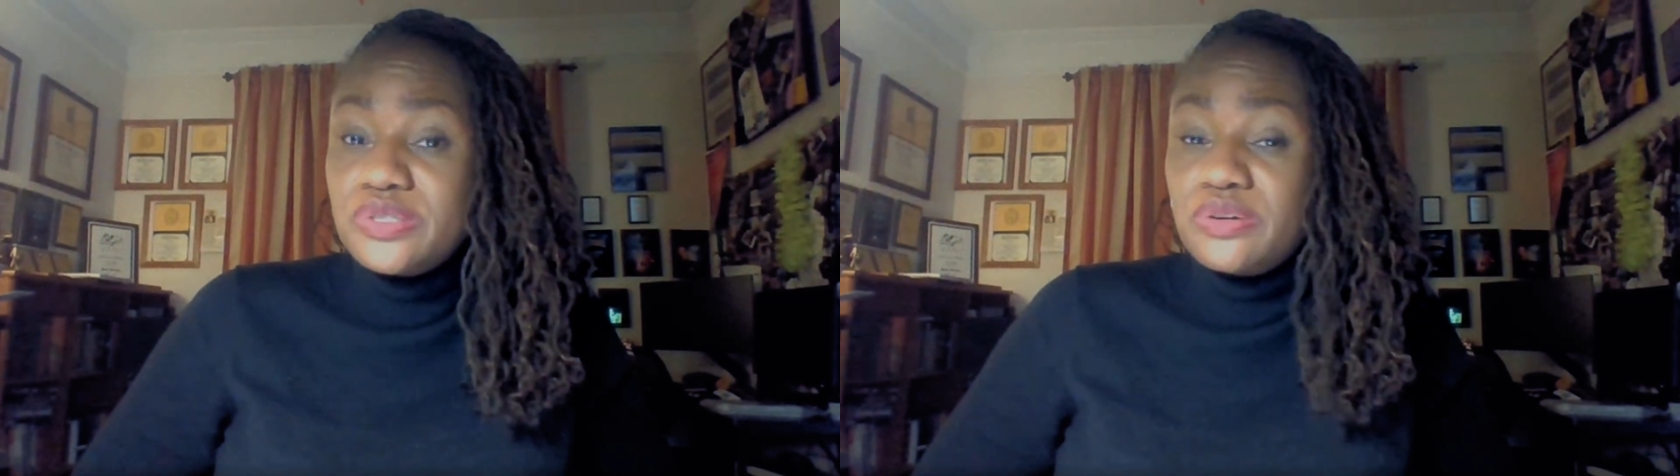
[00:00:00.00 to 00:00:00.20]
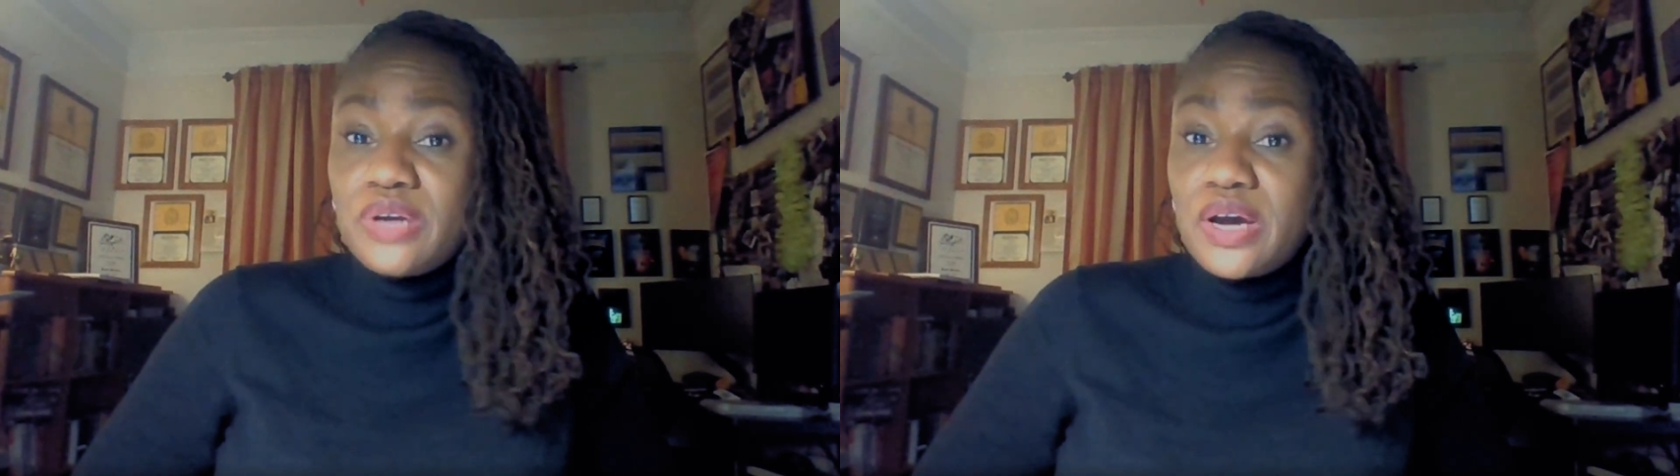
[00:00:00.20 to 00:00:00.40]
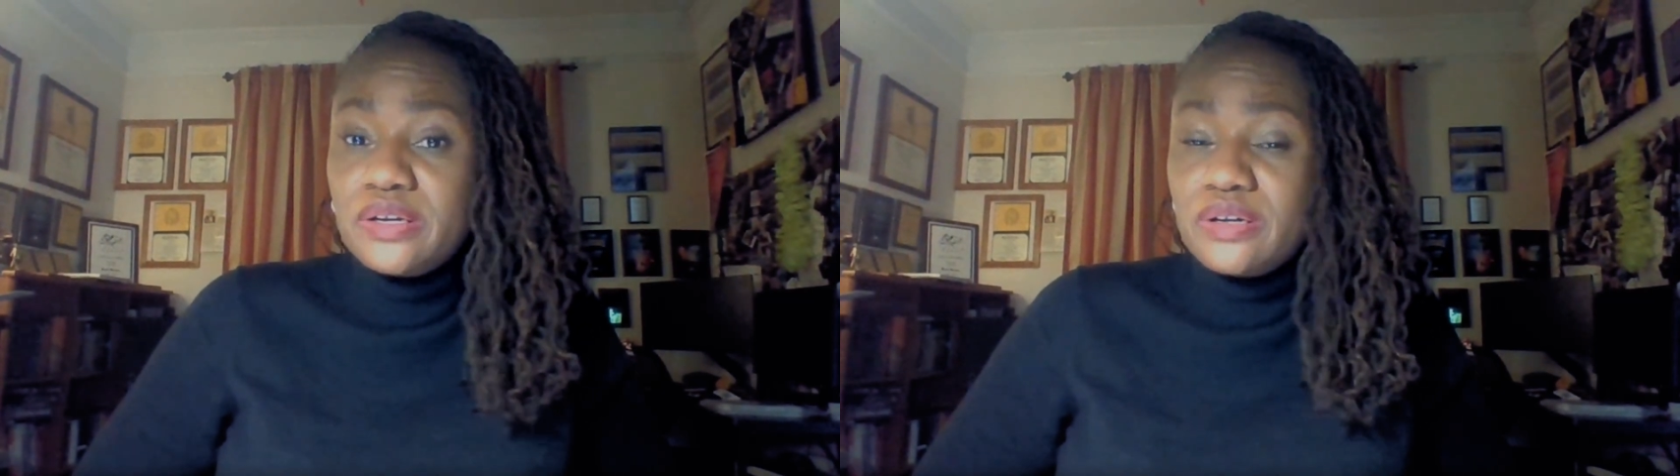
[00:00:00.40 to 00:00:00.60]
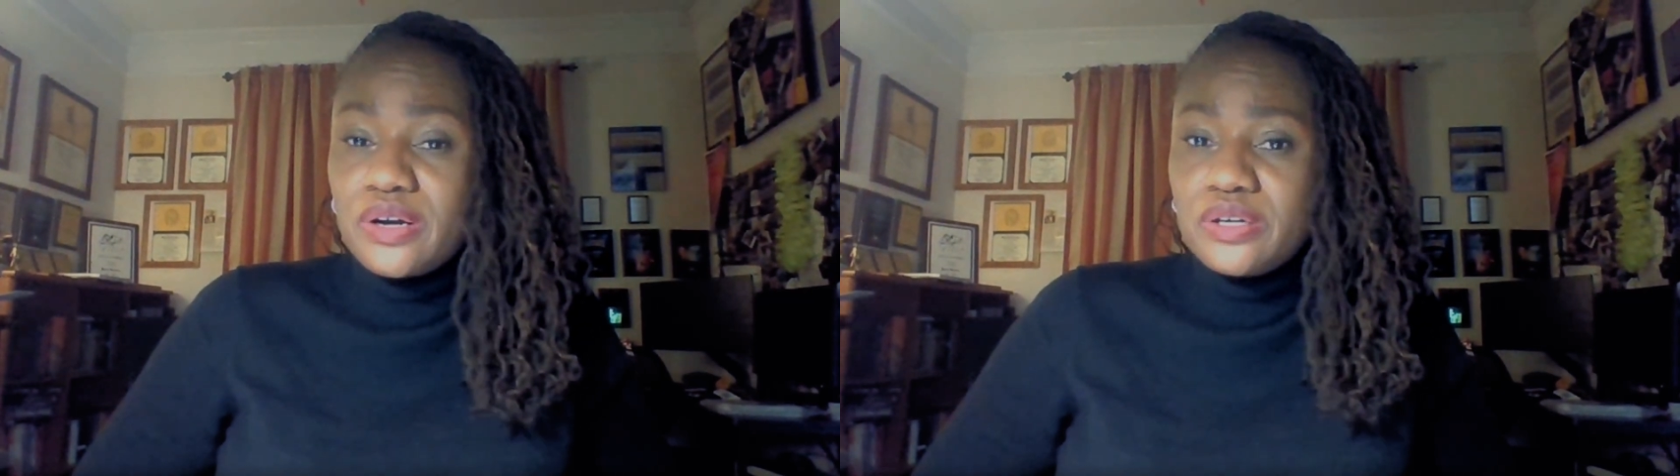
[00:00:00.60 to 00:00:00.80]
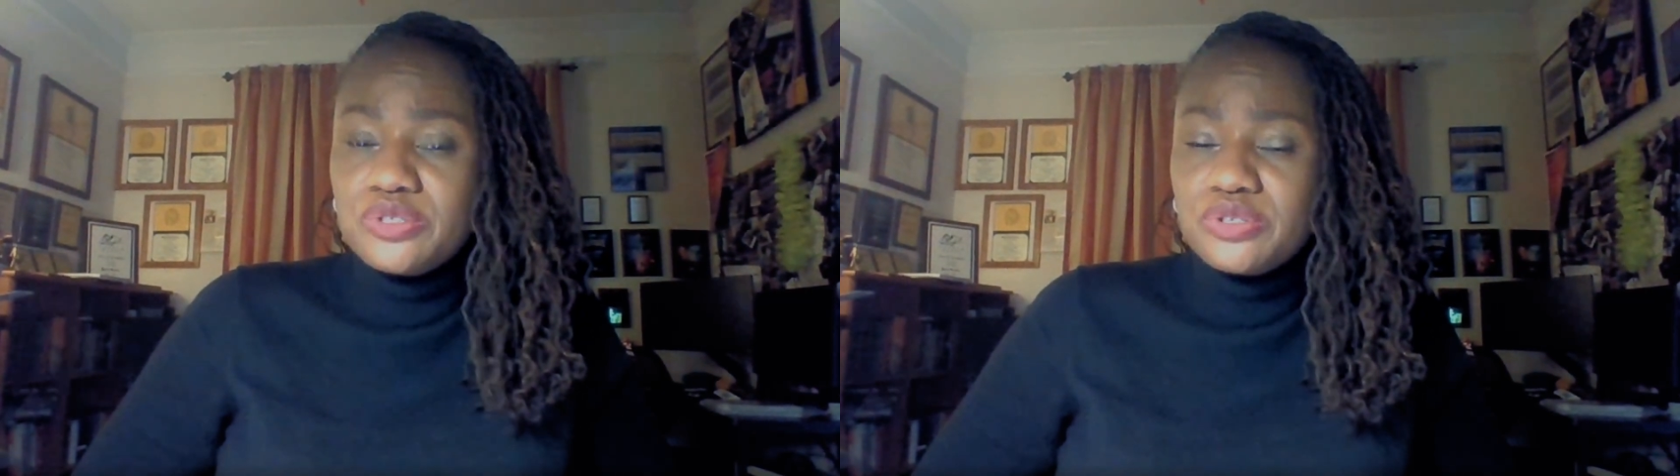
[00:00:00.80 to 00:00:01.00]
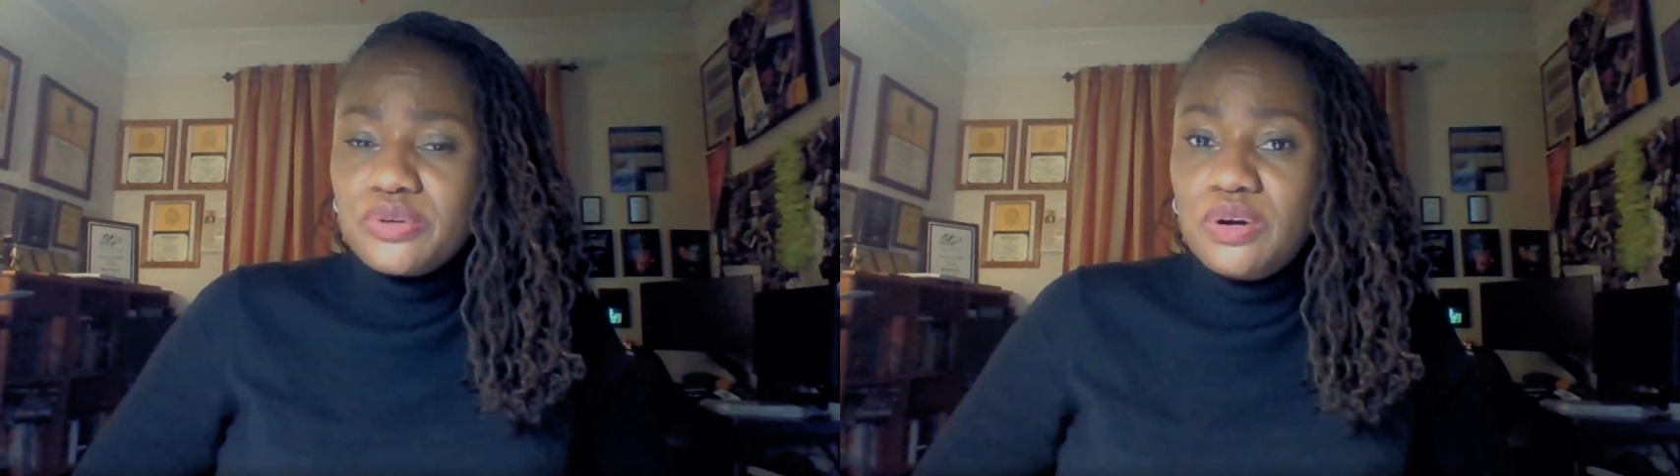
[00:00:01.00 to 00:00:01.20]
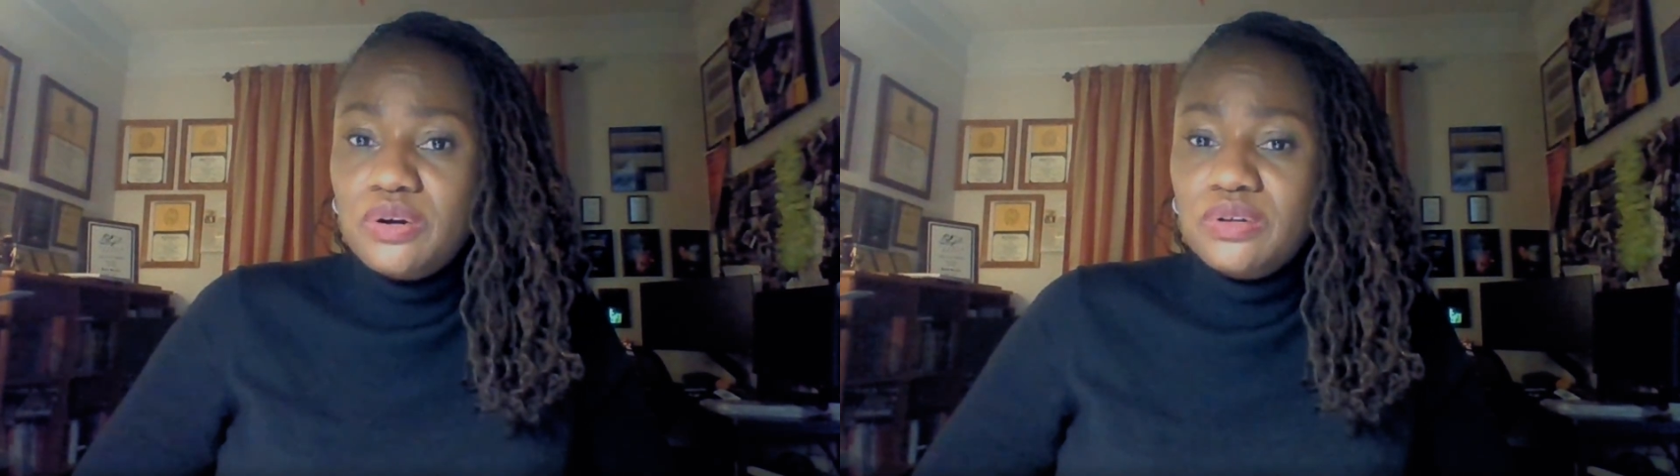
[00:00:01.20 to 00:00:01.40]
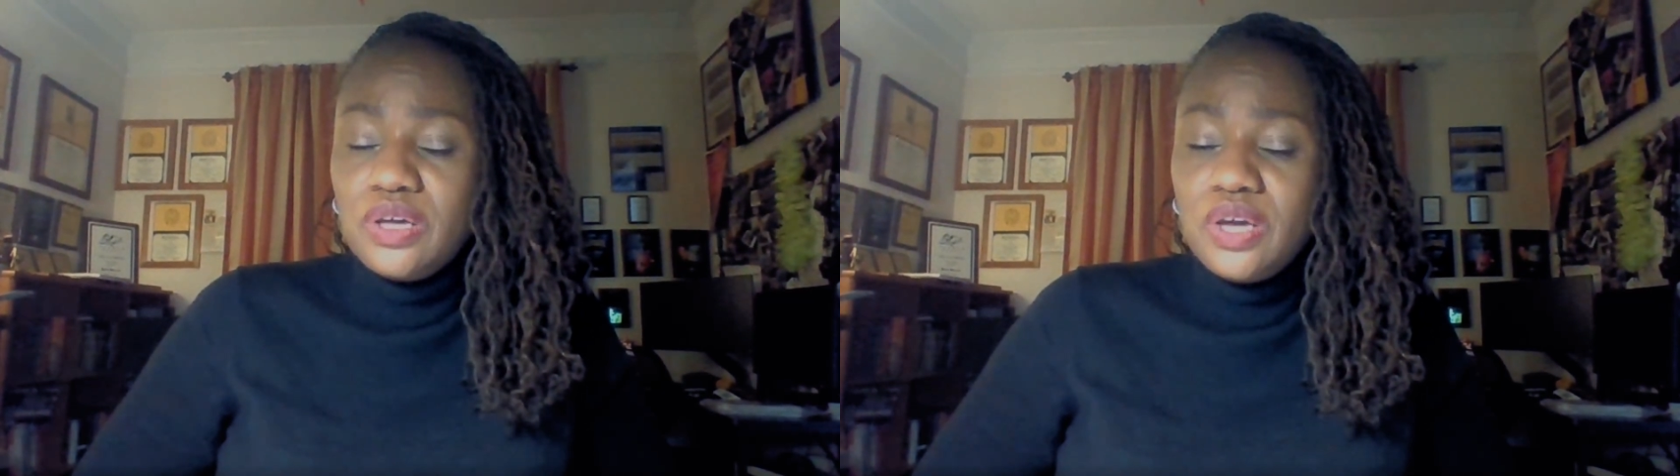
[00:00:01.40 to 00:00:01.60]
that are not in our control.